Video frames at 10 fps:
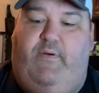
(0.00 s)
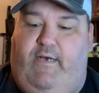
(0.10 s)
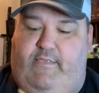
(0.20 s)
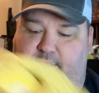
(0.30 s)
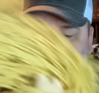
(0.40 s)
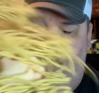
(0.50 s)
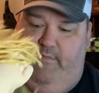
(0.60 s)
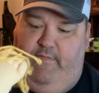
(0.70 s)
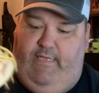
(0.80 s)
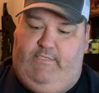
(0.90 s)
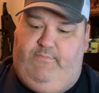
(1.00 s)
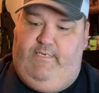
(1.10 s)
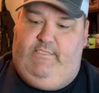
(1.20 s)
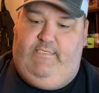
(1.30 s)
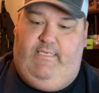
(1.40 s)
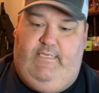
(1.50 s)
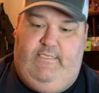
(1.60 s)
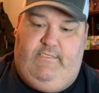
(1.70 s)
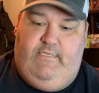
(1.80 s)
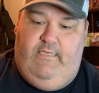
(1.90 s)
but that's what it
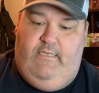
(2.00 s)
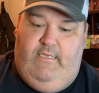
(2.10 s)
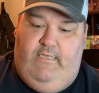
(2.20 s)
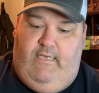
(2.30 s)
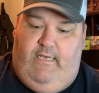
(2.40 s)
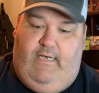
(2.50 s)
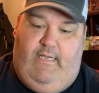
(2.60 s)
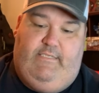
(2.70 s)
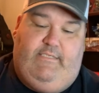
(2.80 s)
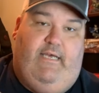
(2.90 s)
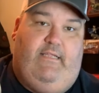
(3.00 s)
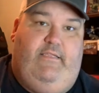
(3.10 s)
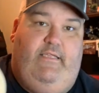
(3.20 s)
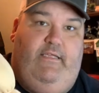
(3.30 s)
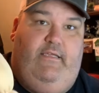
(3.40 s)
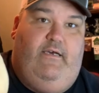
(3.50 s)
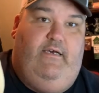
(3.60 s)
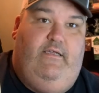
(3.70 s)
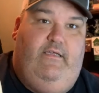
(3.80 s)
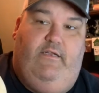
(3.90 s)
says. Uh, it's got the,
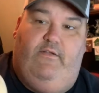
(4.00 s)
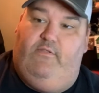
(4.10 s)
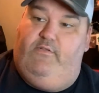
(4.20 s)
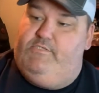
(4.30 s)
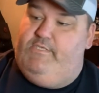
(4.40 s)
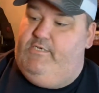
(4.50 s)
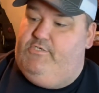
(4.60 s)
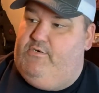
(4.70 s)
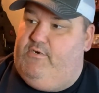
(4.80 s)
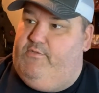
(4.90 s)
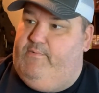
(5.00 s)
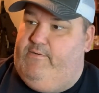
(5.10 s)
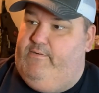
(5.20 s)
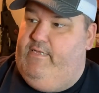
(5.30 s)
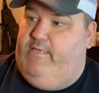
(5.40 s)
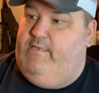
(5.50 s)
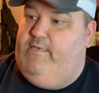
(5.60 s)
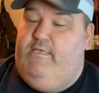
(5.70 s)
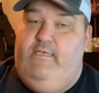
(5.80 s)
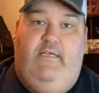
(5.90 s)
uh, you know, little signature on the rear end.
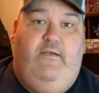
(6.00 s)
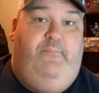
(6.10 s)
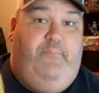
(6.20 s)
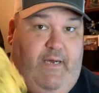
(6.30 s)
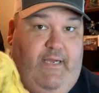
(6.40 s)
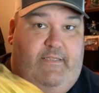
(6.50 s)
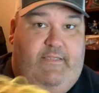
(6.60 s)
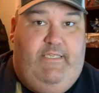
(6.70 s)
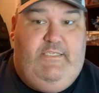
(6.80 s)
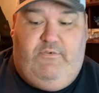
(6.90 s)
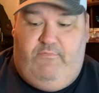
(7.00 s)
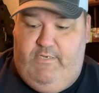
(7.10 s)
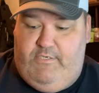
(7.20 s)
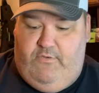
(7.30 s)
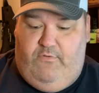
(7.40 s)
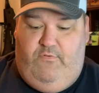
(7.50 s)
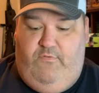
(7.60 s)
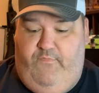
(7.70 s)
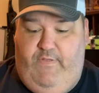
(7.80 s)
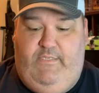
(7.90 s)
But these original
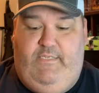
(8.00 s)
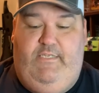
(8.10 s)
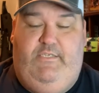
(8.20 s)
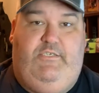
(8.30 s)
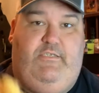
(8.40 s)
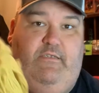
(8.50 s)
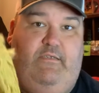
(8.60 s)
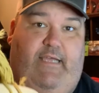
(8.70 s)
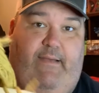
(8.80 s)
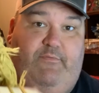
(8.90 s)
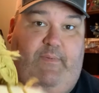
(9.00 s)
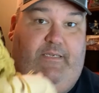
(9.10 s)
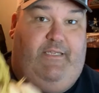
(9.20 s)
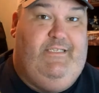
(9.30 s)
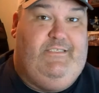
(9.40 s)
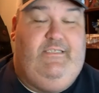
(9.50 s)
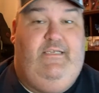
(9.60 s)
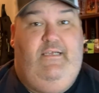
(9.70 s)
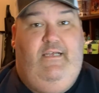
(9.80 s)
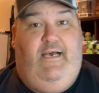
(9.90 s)
vintage Cabbage Patch Kids,
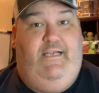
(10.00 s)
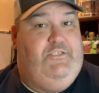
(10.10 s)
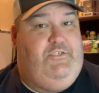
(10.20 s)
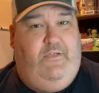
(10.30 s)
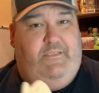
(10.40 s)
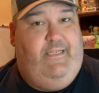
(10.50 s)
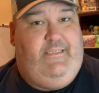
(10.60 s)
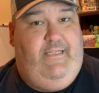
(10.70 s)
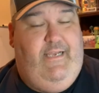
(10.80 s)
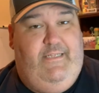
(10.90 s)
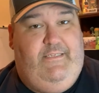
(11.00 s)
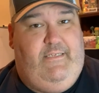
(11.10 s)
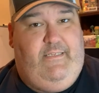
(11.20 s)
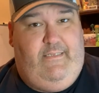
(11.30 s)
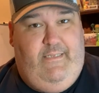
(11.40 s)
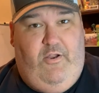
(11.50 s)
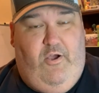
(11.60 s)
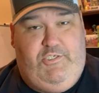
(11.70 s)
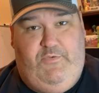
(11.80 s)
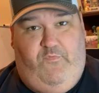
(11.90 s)
I just saw a tick guy on TikTok did an
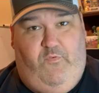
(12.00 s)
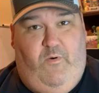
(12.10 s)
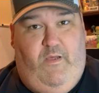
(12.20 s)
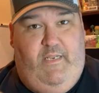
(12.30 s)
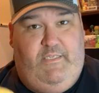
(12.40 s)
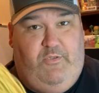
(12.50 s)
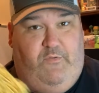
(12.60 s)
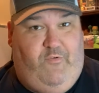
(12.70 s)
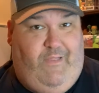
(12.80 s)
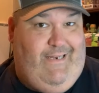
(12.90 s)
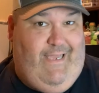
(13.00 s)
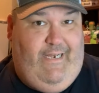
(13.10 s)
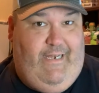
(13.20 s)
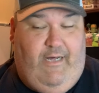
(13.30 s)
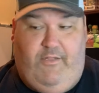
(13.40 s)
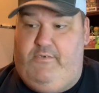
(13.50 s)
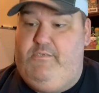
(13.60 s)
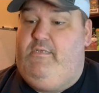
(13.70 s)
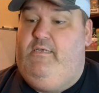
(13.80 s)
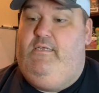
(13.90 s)
auction for one and sold for like $90.